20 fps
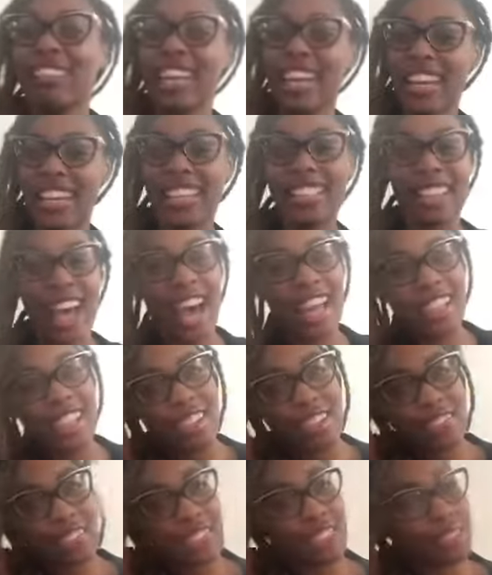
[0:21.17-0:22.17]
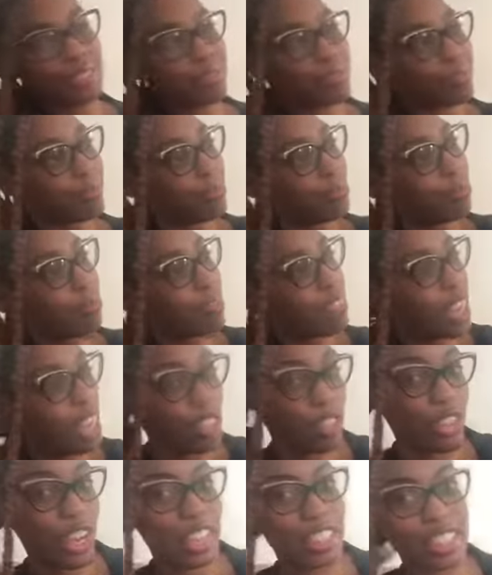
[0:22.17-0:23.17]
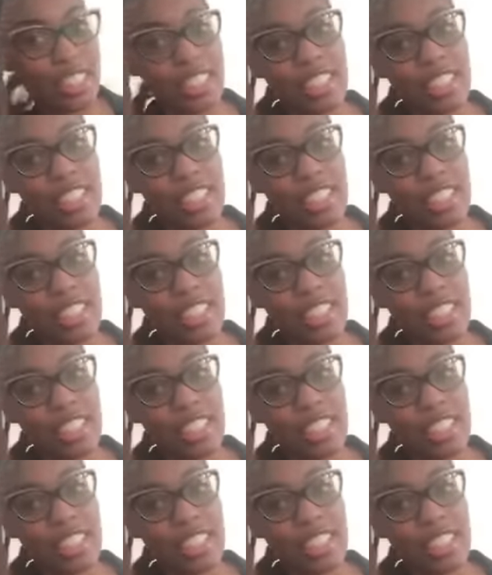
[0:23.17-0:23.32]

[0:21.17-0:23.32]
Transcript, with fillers: Yes, I love it. As you guys